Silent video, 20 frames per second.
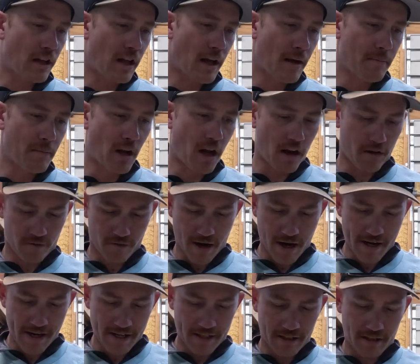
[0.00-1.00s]
I'm not
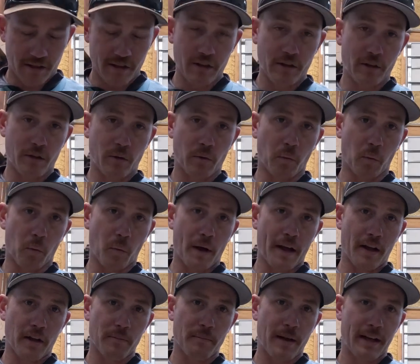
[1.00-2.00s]
ready to
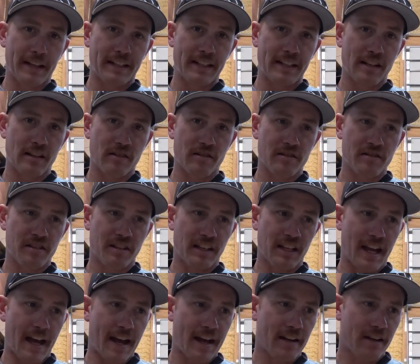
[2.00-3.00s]
weld my gears
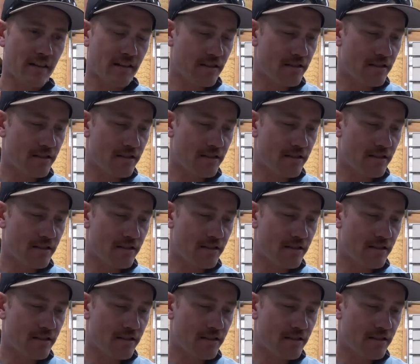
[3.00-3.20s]
yet,